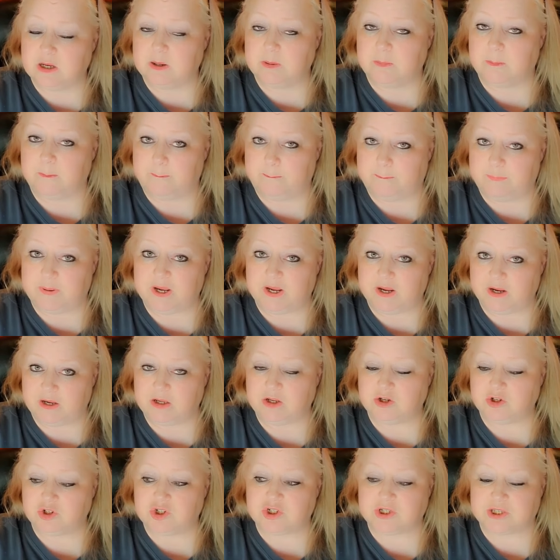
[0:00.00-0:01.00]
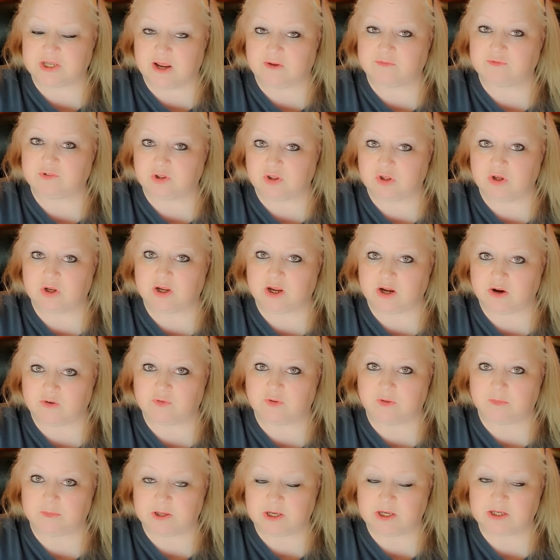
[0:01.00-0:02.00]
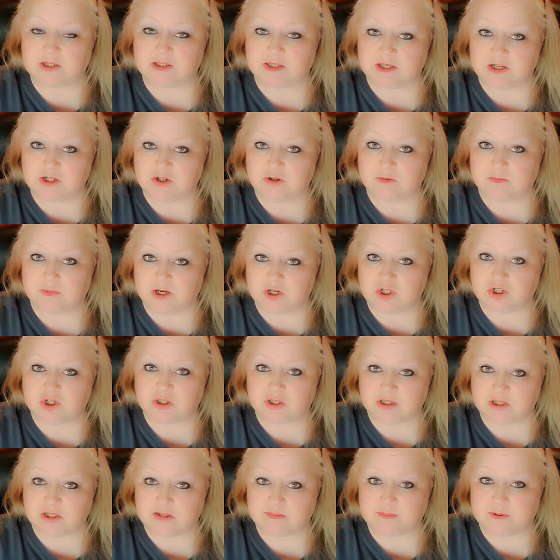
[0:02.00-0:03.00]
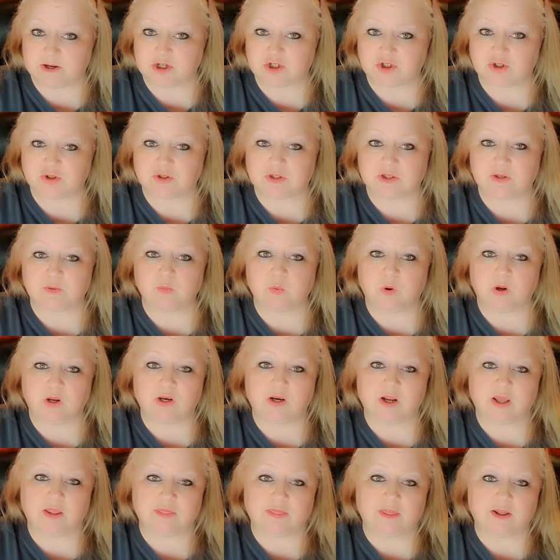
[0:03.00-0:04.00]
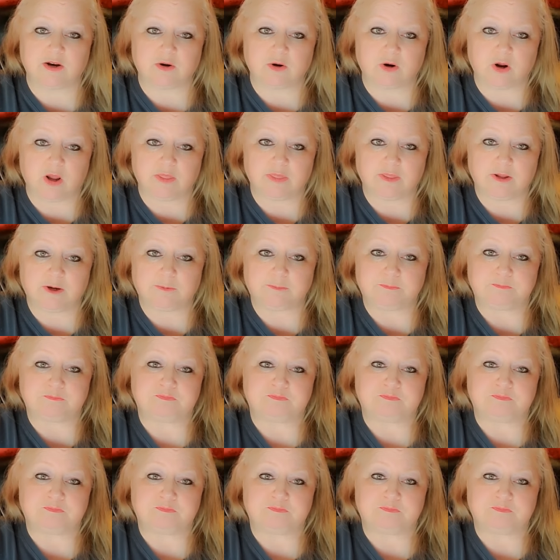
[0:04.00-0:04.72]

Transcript: but you just have to look carefully because they do mention the specials and whatnot that are on there.